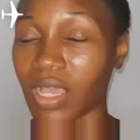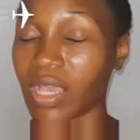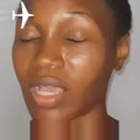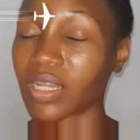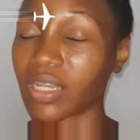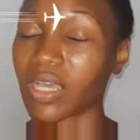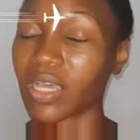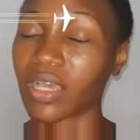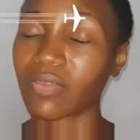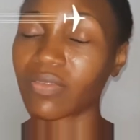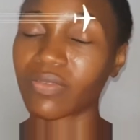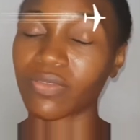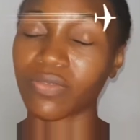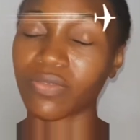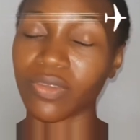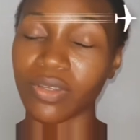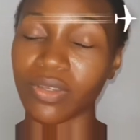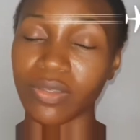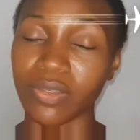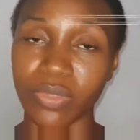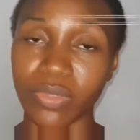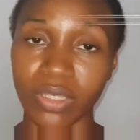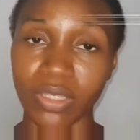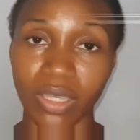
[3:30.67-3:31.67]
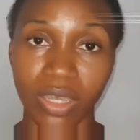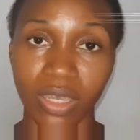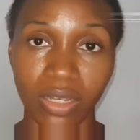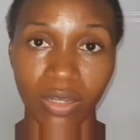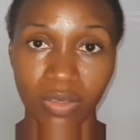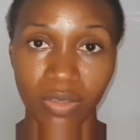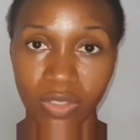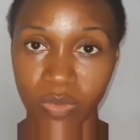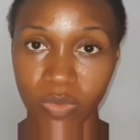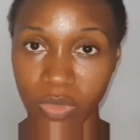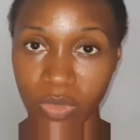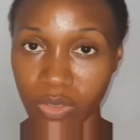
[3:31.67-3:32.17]
and i have a very big
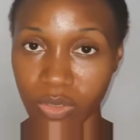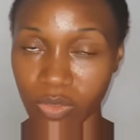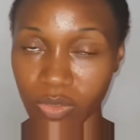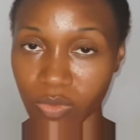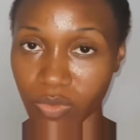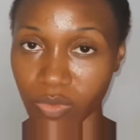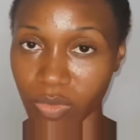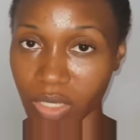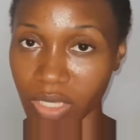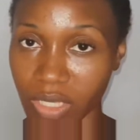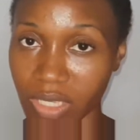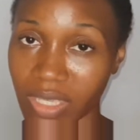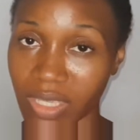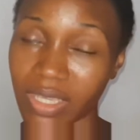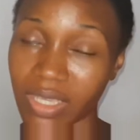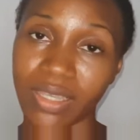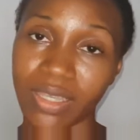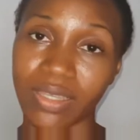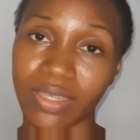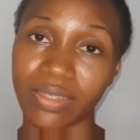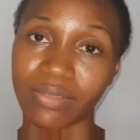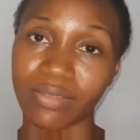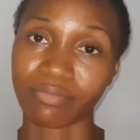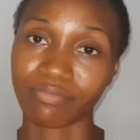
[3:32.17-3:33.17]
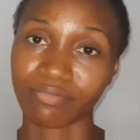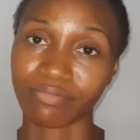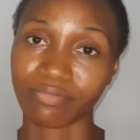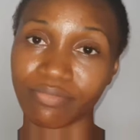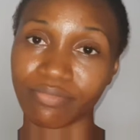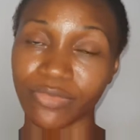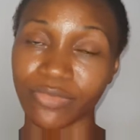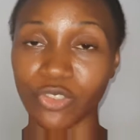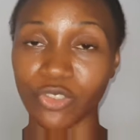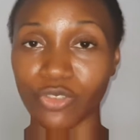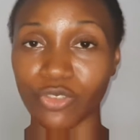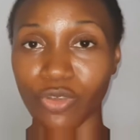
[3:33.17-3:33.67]
announcement to
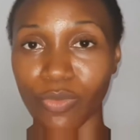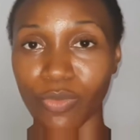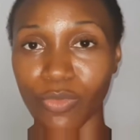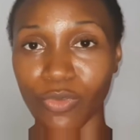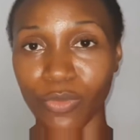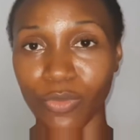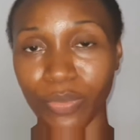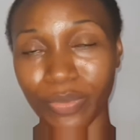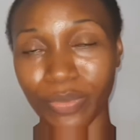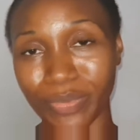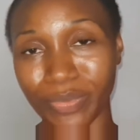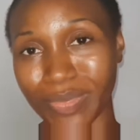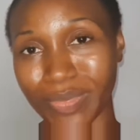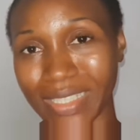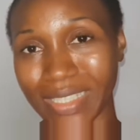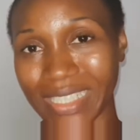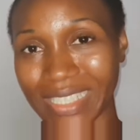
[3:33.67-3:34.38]
make